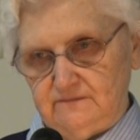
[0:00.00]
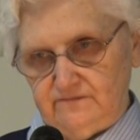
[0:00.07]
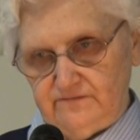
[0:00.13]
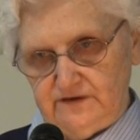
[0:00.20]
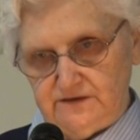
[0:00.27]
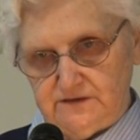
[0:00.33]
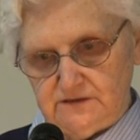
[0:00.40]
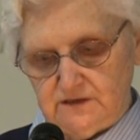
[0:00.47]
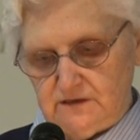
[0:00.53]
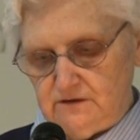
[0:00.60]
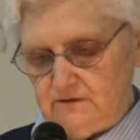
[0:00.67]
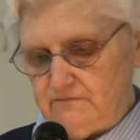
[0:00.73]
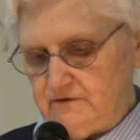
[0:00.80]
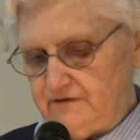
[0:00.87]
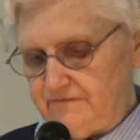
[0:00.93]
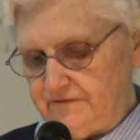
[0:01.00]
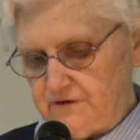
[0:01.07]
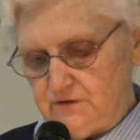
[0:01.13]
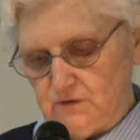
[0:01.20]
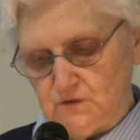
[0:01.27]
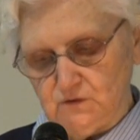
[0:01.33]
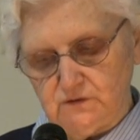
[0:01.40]
Vincent
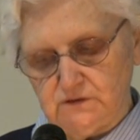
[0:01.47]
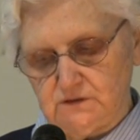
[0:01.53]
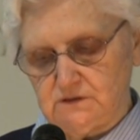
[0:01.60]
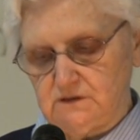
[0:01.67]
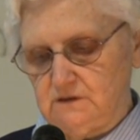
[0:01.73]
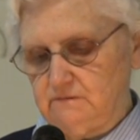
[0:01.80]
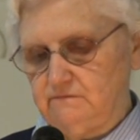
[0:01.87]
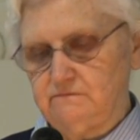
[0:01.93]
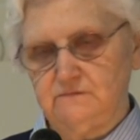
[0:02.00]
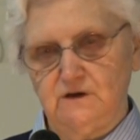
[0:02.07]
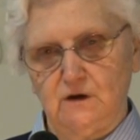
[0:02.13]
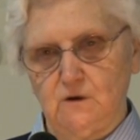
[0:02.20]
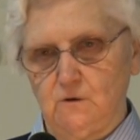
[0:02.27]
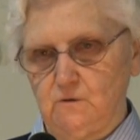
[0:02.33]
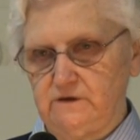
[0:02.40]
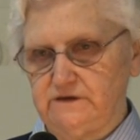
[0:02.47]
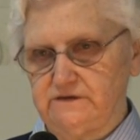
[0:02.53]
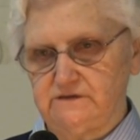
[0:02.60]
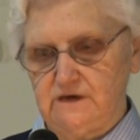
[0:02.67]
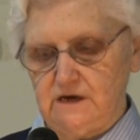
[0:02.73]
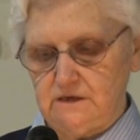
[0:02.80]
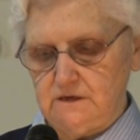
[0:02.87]
refused. No, he
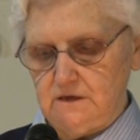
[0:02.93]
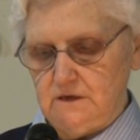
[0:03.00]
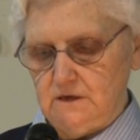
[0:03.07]
said,